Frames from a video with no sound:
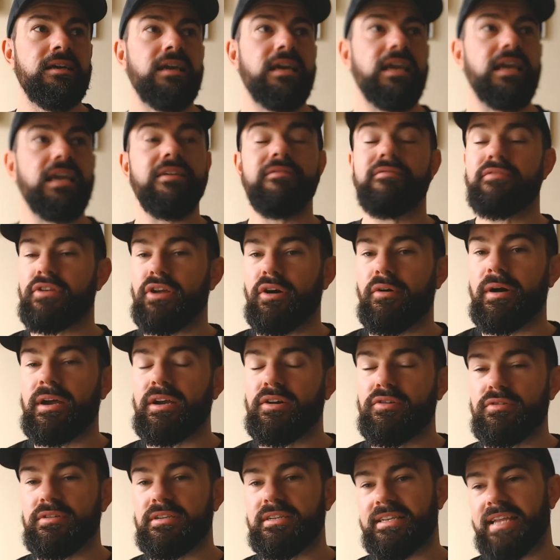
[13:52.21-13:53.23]
even though I
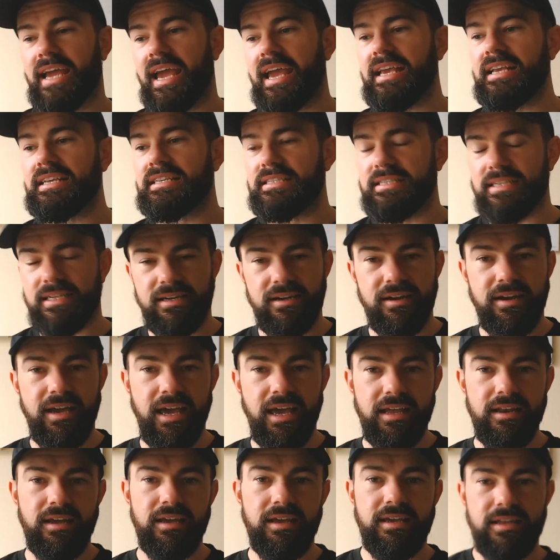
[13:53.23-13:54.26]
couldn't taste it, I ate
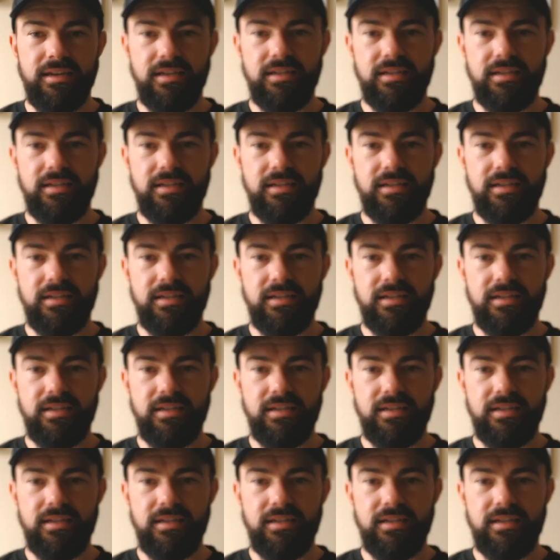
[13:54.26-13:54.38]
like an